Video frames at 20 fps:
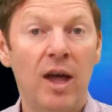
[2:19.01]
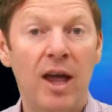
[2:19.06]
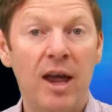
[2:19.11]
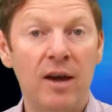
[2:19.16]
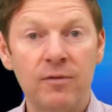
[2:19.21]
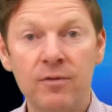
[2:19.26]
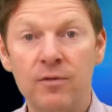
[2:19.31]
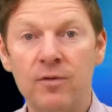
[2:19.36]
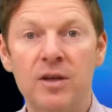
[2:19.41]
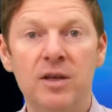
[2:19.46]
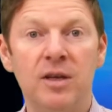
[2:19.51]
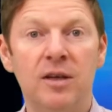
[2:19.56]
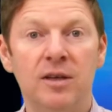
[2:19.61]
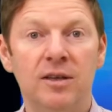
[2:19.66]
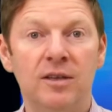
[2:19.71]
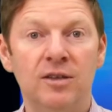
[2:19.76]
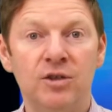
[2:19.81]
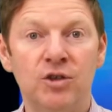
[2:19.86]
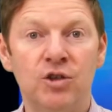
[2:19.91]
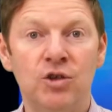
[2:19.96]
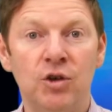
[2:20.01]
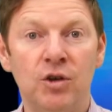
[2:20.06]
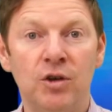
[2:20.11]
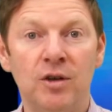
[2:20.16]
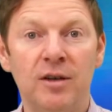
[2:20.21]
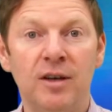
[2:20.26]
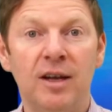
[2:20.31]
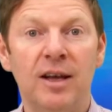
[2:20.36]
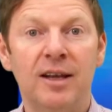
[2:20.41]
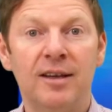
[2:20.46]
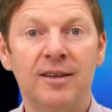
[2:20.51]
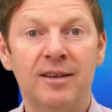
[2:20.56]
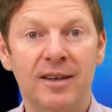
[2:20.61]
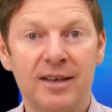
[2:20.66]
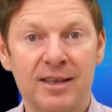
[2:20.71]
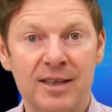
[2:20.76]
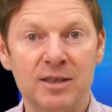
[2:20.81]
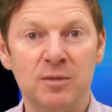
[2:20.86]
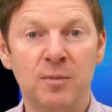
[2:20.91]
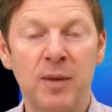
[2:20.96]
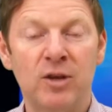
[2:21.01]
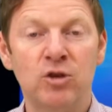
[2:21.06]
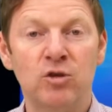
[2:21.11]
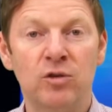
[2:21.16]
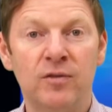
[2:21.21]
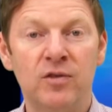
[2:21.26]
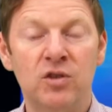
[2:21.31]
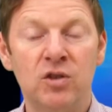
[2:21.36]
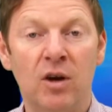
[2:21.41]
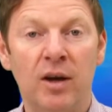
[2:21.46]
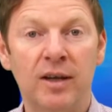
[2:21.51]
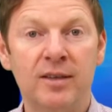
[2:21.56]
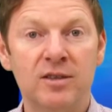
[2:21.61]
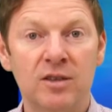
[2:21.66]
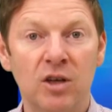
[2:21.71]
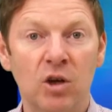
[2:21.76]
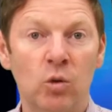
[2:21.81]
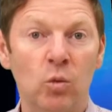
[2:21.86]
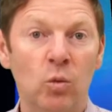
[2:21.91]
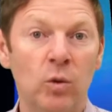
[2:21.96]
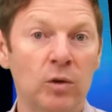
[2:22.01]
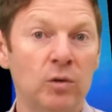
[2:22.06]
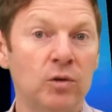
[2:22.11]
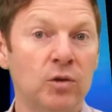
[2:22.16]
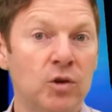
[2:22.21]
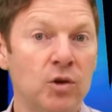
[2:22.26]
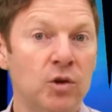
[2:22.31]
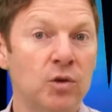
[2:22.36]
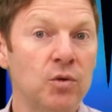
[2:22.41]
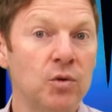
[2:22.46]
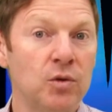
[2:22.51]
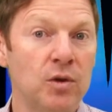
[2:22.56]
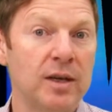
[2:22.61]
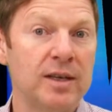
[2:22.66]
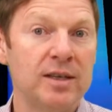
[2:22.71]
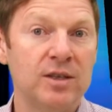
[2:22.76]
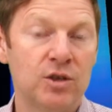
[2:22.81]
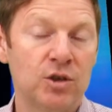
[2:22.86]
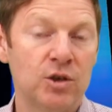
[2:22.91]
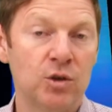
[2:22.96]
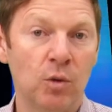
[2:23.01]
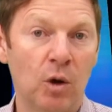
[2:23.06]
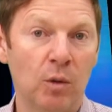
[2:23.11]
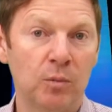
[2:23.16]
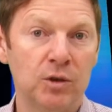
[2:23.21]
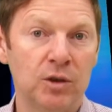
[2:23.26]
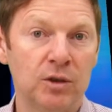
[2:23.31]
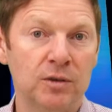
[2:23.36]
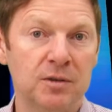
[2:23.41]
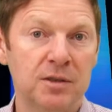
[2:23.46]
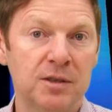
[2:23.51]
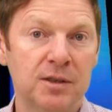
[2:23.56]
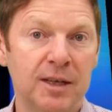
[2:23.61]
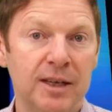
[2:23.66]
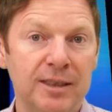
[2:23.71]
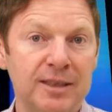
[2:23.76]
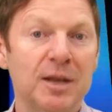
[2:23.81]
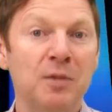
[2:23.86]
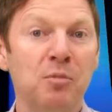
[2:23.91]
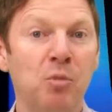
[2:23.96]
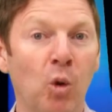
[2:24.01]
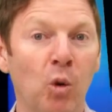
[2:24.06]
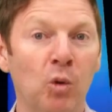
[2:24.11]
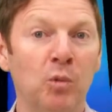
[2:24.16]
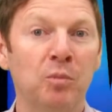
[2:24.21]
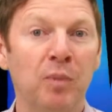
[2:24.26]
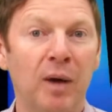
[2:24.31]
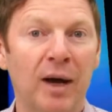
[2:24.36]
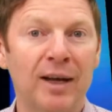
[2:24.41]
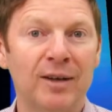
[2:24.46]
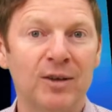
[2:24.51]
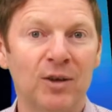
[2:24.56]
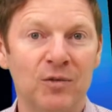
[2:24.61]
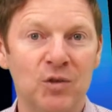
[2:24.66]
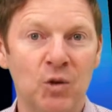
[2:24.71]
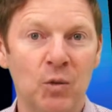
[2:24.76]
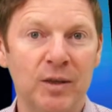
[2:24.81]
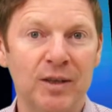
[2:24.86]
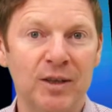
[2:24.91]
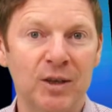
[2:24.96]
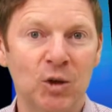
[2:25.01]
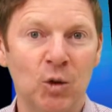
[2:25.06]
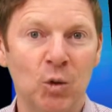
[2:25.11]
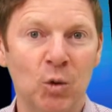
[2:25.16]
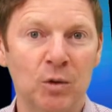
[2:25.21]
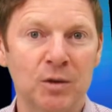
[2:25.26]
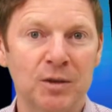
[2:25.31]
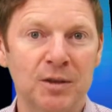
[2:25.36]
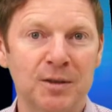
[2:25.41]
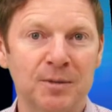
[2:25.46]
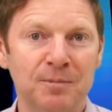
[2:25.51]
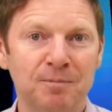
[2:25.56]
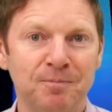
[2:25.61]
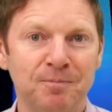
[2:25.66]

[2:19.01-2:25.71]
Every student that does a Bachelor of Science will do these 2 options. It's an important part of doing the course.